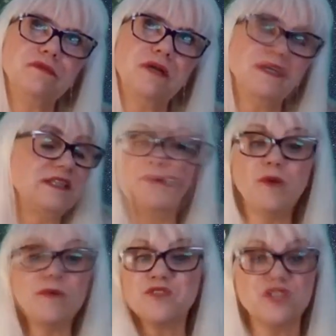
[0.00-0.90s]
I didn't know
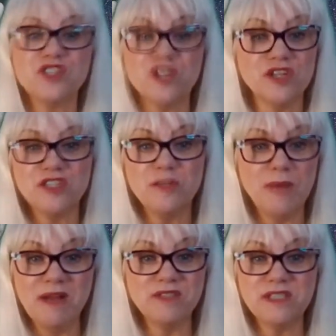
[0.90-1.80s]
what I was going to talk to you
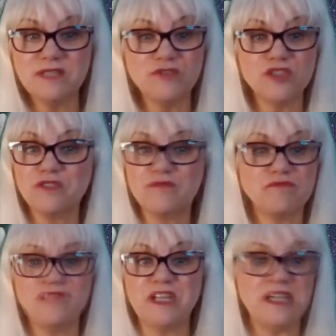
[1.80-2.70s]
about until I've just
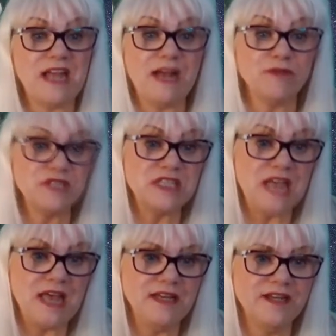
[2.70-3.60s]
figured it out
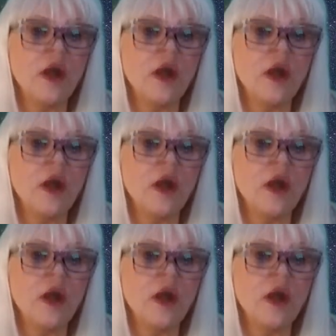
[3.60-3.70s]
today.